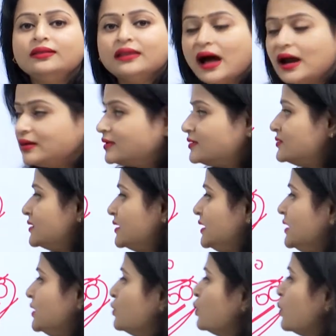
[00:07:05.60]
that is
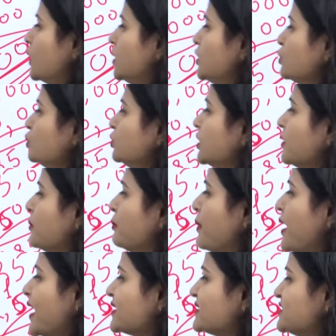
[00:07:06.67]
equal to the
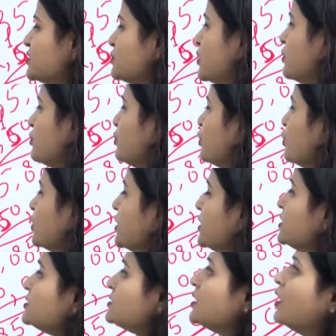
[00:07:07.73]
maximum
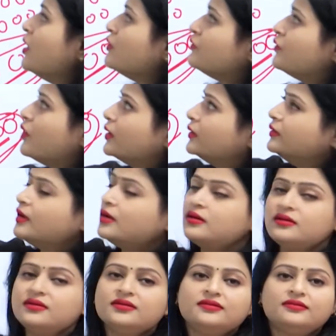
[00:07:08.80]
bonus for the
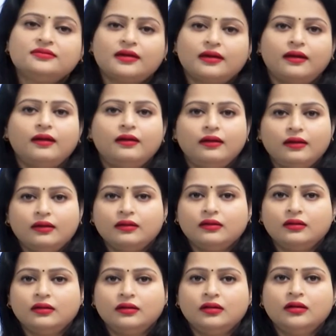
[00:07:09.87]
second year.
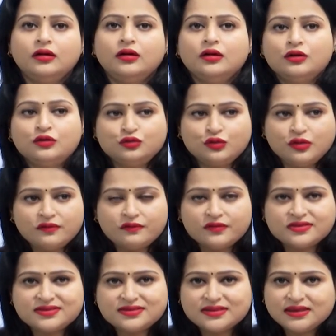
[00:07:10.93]
So, if
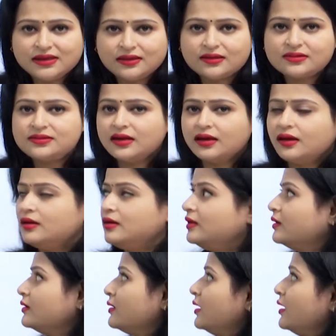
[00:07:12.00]
we see the second
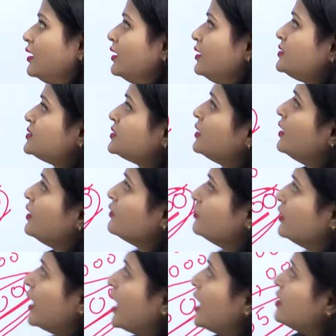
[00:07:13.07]
year case,
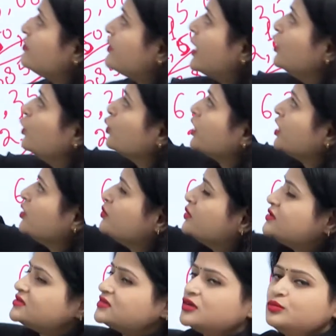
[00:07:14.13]
we have
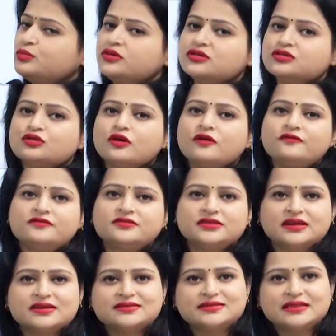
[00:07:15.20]
allocable surplus of
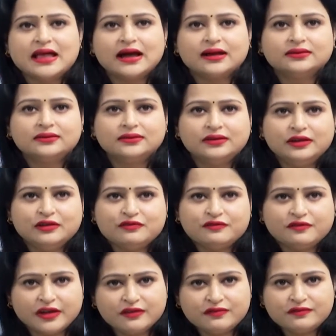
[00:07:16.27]
6 lakh
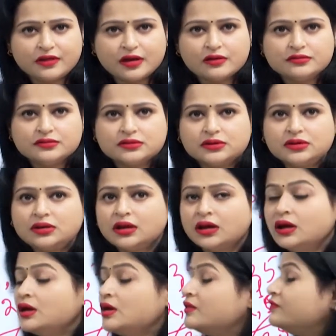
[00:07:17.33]
35,000.
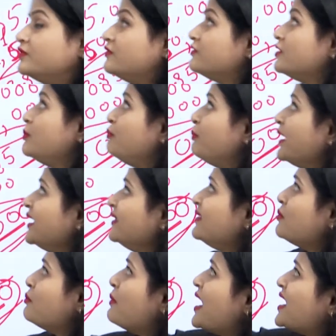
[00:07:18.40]
We will pay
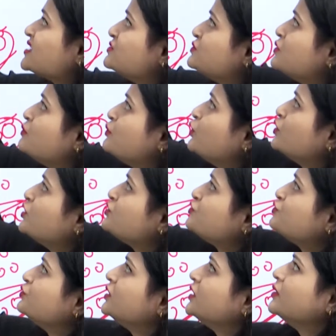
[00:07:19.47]
the maximum bonus
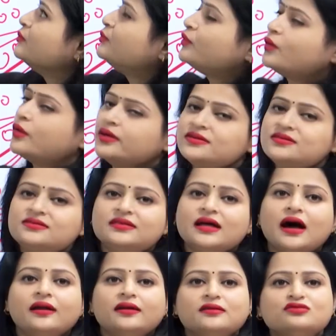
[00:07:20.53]
to the employees
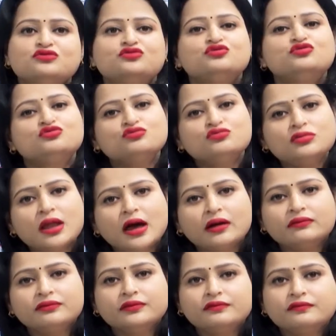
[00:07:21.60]
that is 2
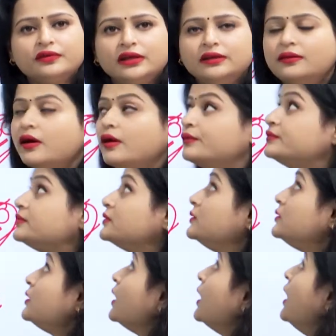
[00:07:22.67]
lakh
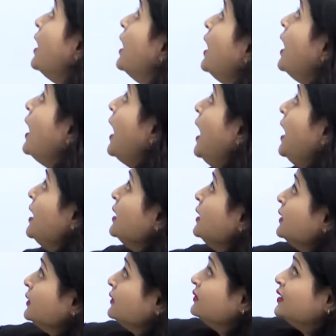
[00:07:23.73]
50,000.
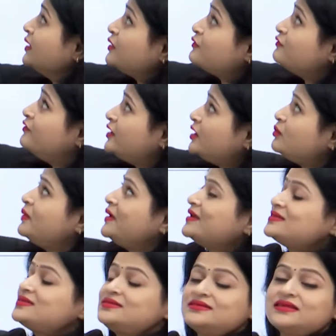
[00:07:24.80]
There will be
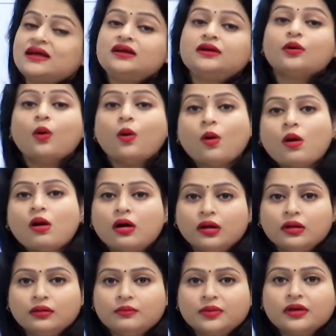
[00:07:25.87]
a set
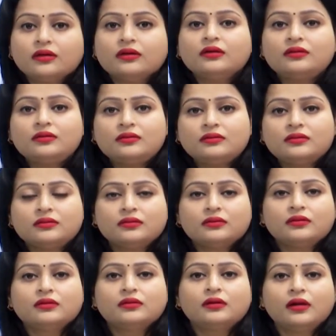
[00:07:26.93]
on because
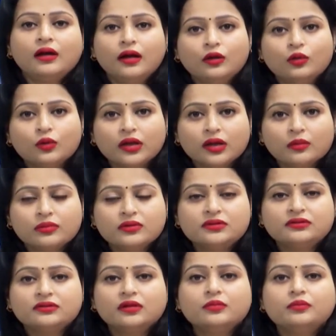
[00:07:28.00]
allocable
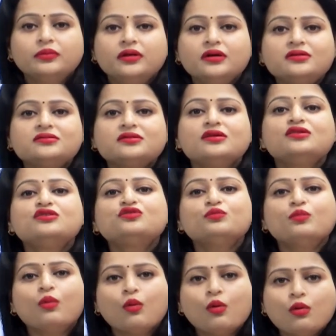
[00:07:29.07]
surplus is
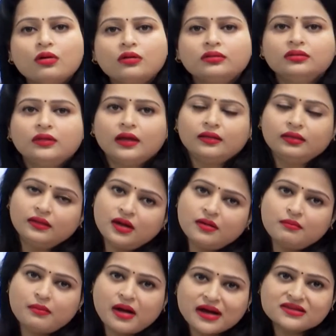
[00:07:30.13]
more than the
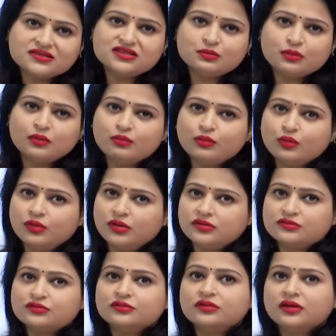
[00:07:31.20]
maximum
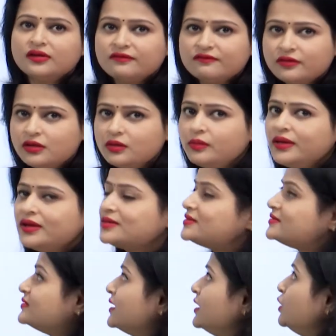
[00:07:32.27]
bonus. So, there will be a
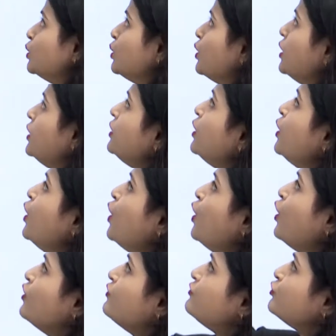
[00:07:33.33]
set on
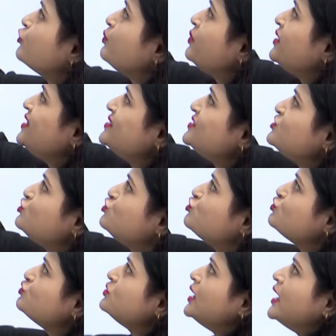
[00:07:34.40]
of rupees
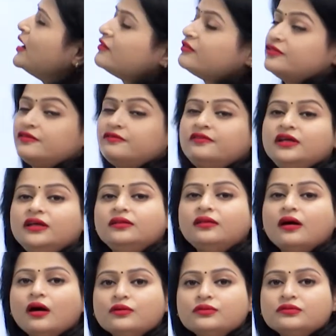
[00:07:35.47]
2 lakh
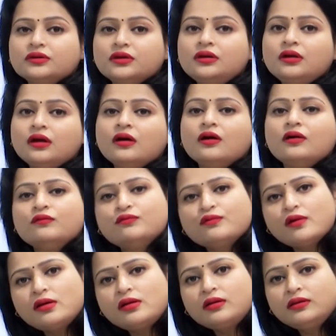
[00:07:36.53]
50,000
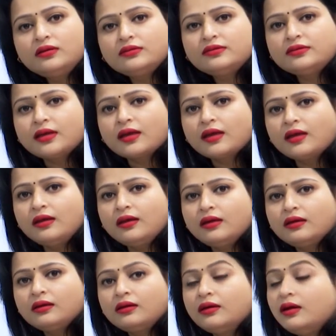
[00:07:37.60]
for second
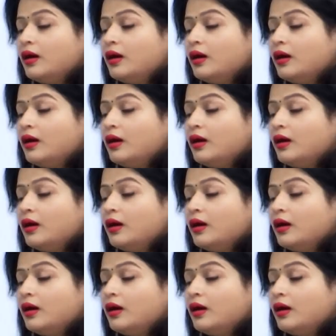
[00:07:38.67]
year.